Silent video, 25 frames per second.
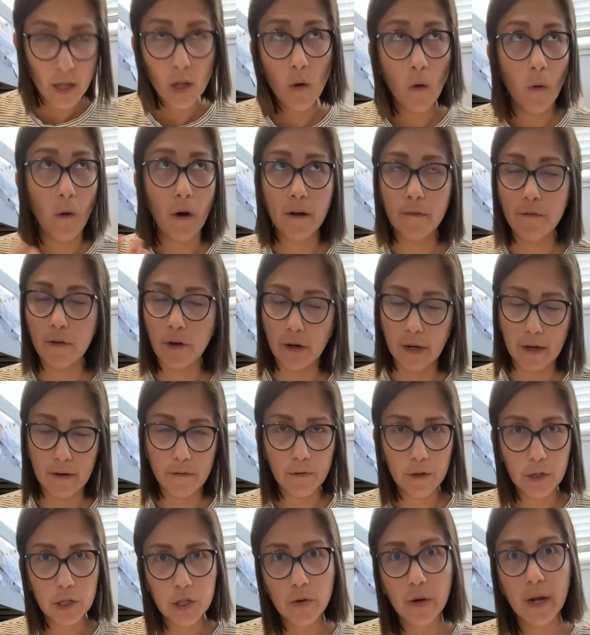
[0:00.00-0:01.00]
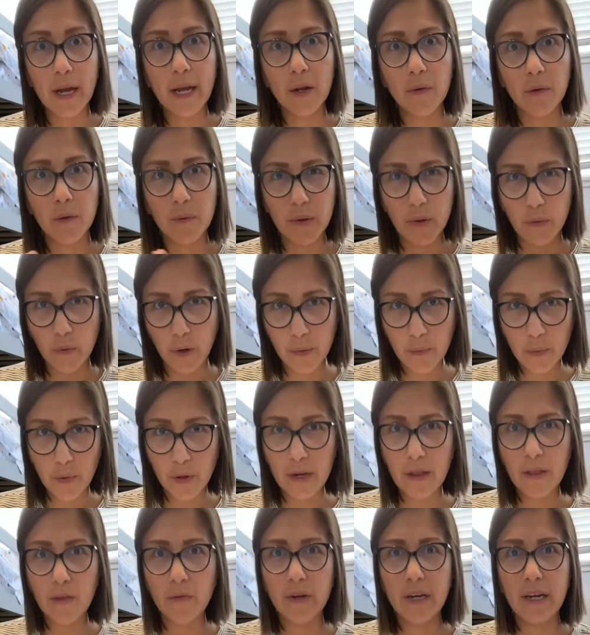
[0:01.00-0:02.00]
or if you're in first grade, it would be
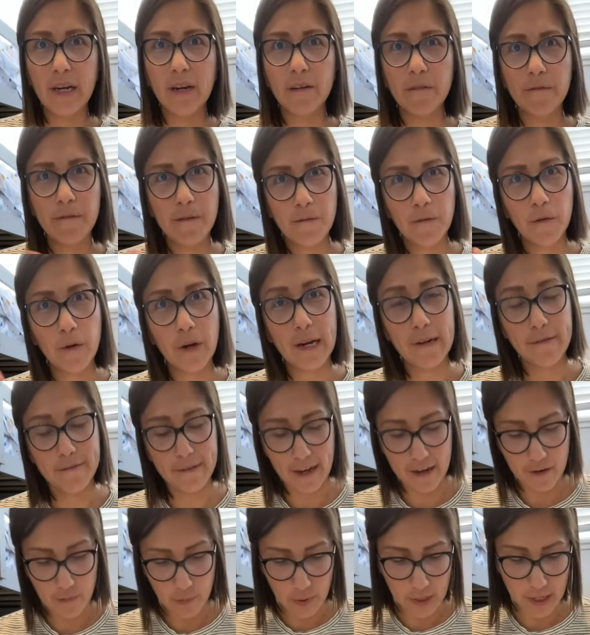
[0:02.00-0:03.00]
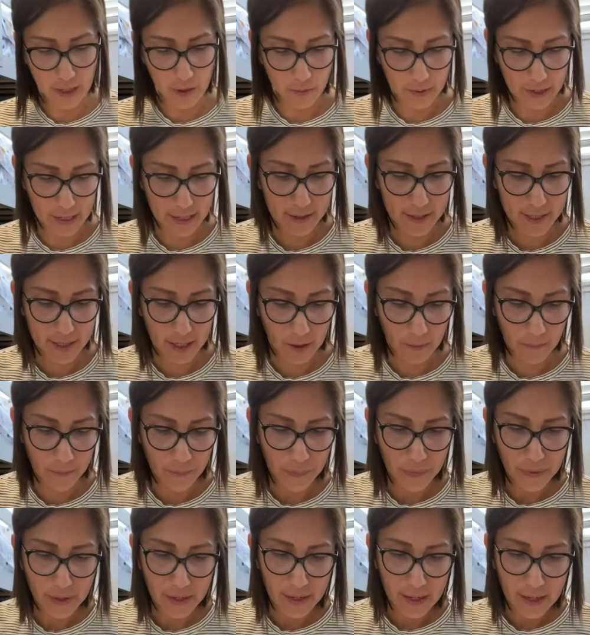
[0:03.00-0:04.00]
1.3, or fifth grade, 5.3. So
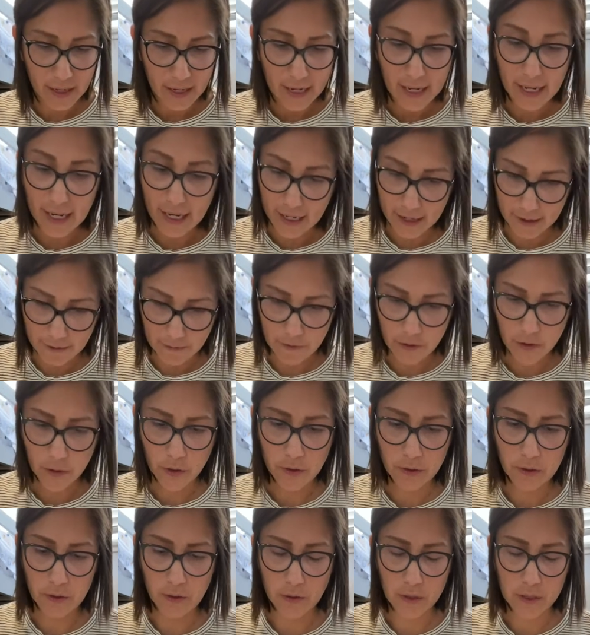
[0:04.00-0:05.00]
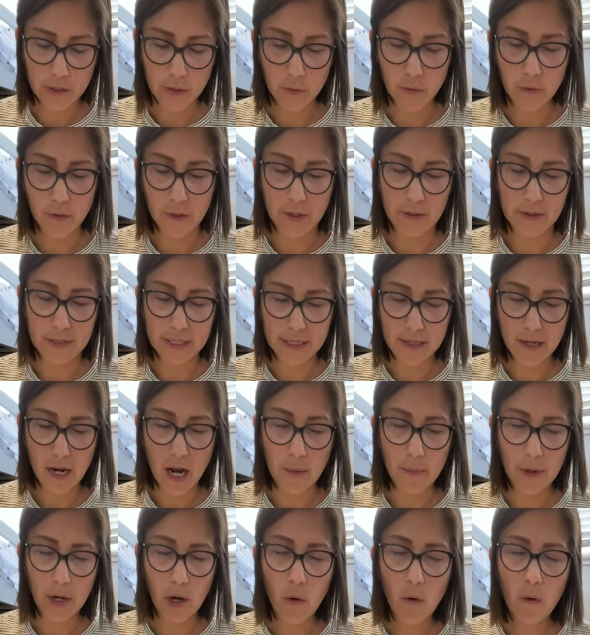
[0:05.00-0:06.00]
if your school uses
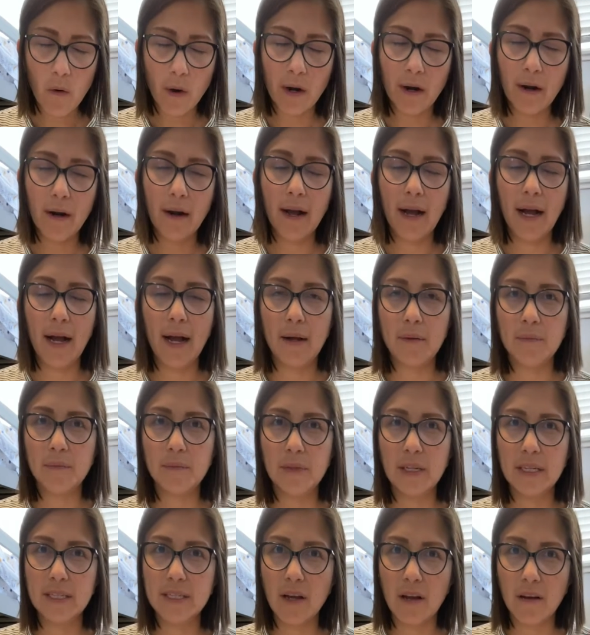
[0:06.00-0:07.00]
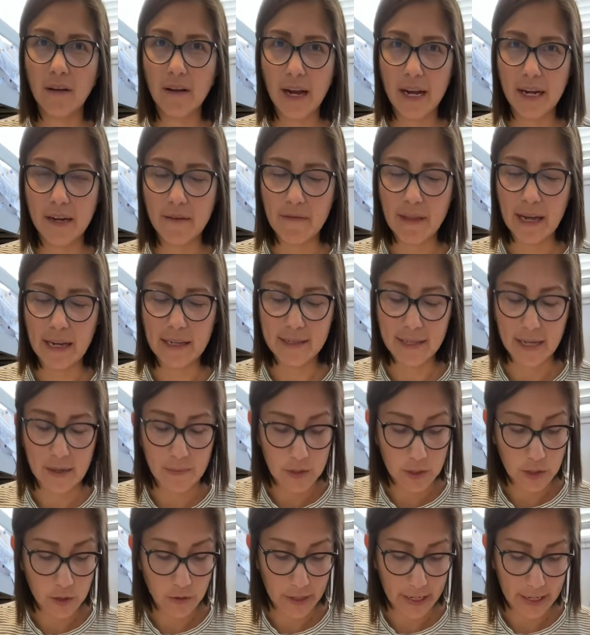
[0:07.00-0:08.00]
Common Core, it's all kind of that same
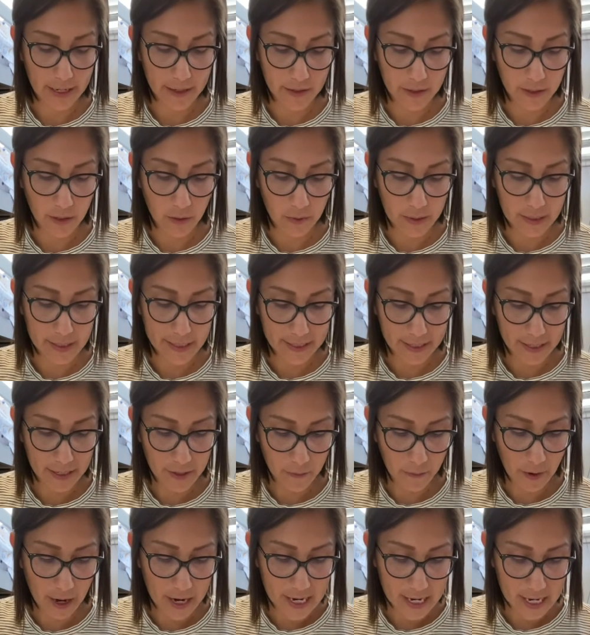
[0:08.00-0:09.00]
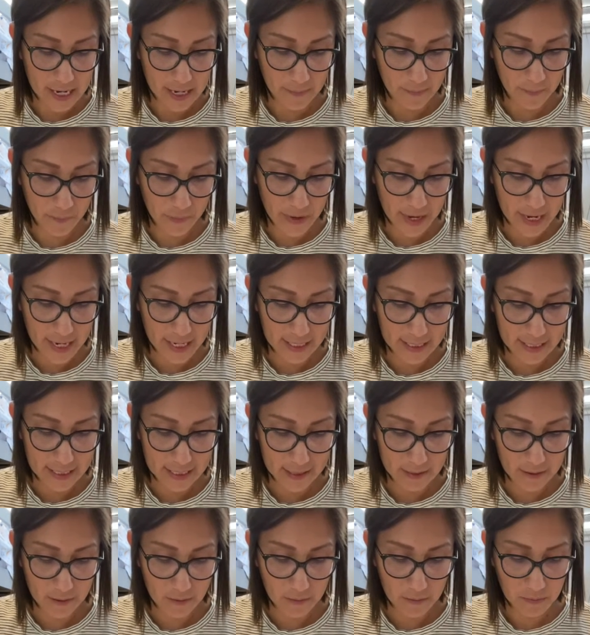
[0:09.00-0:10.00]
strand. So it's in writing, and it's
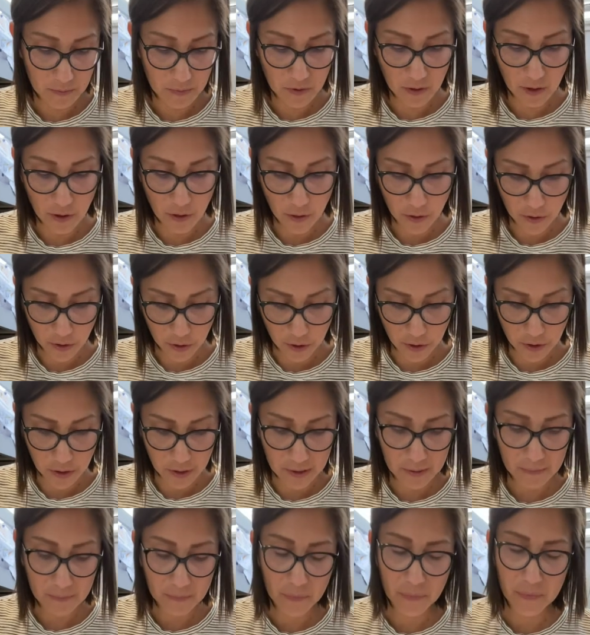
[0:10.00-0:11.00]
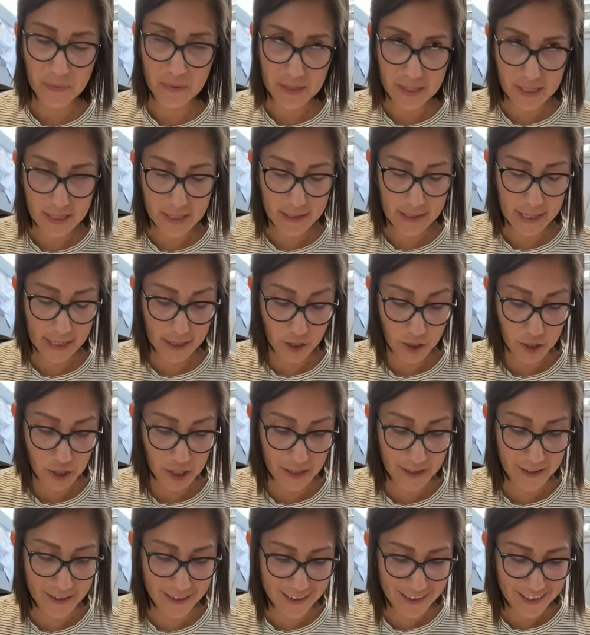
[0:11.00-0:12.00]
the third
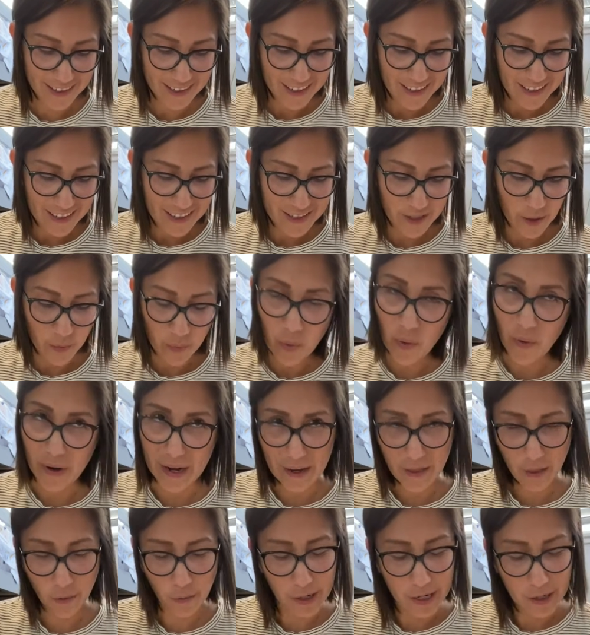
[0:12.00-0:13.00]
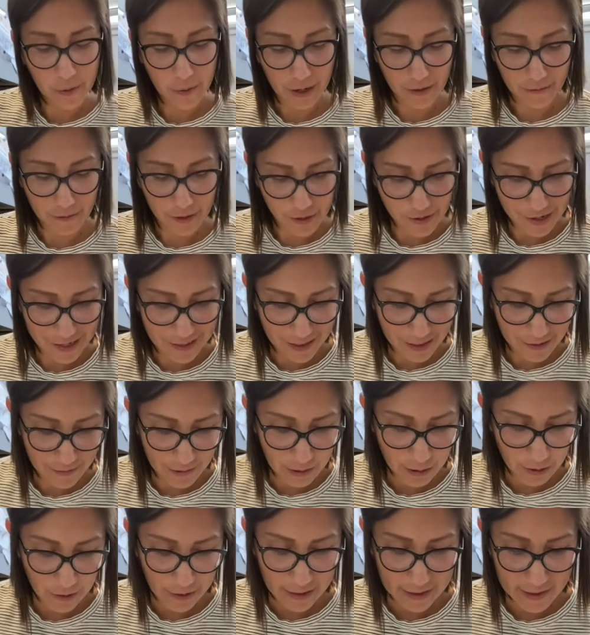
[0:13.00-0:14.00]
section. So 0.3, whatever grade level
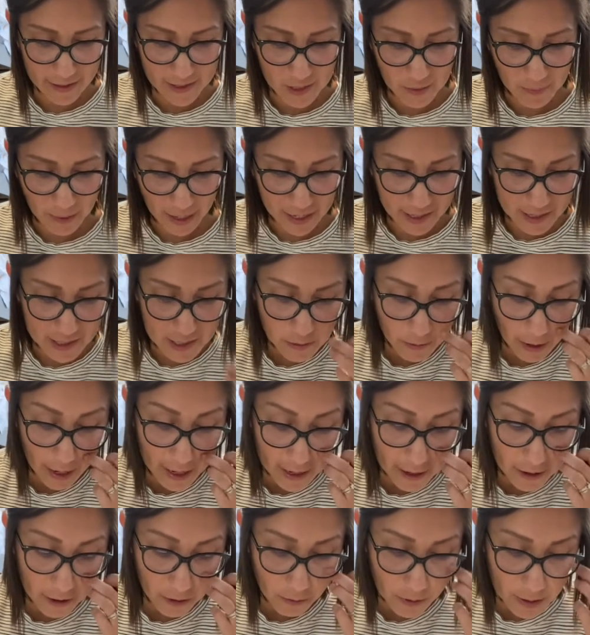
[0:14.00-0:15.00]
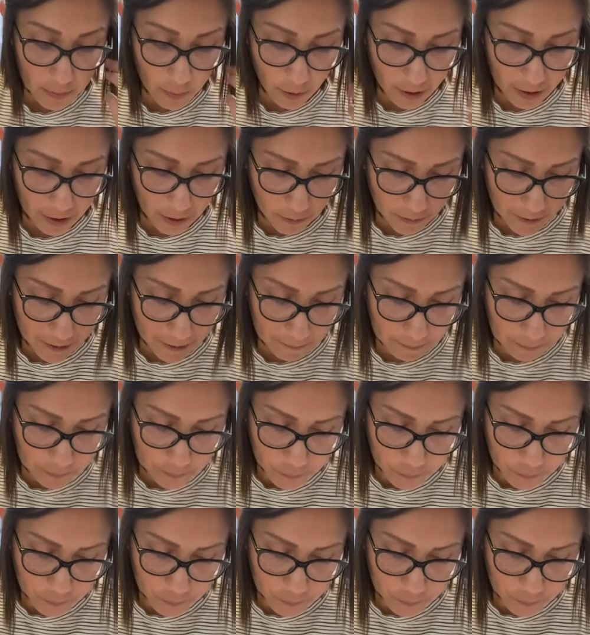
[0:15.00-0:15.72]
you're in. So mine is writing 3.3,